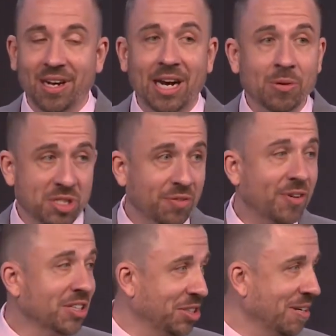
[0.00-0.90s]
I was in
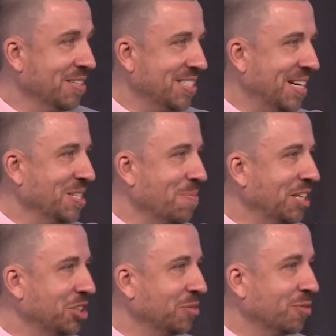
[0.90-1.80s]
foster care, as Tanya
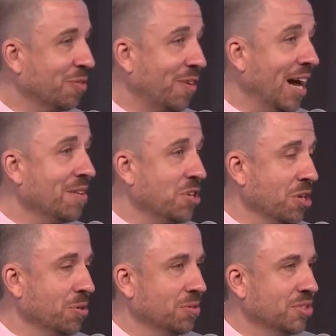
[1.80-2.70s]
mentioned, for 5
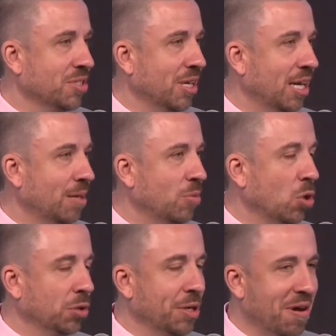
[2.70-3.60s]
years
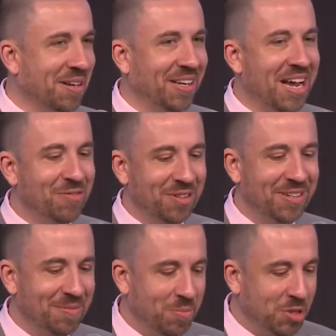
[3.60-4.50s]
earlier on in life,
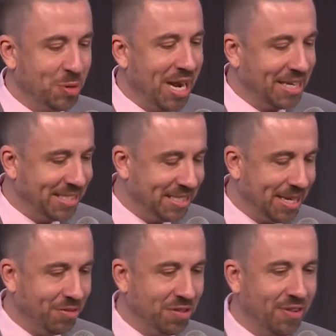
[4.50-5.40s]
and between
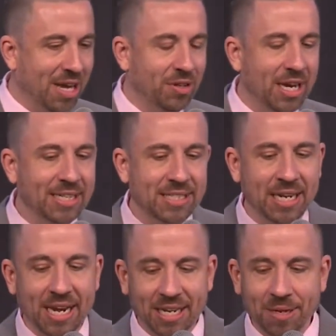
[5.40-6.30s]
1975 and
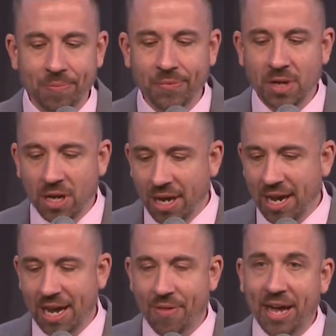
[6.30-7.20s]
1980.
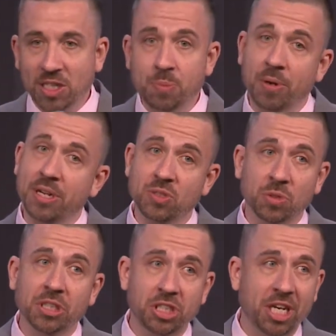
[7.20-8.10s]
And that experience
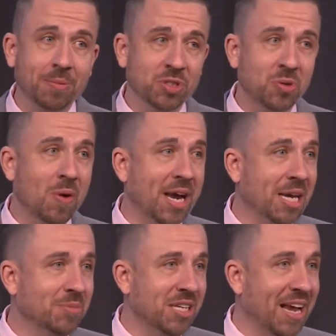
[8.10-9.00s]
really shapes who I
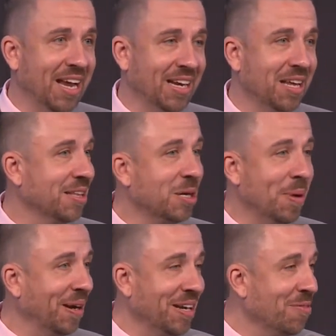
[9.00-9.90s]
am today, and I think
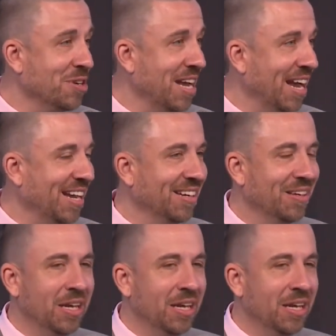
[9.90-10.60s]
about it every day.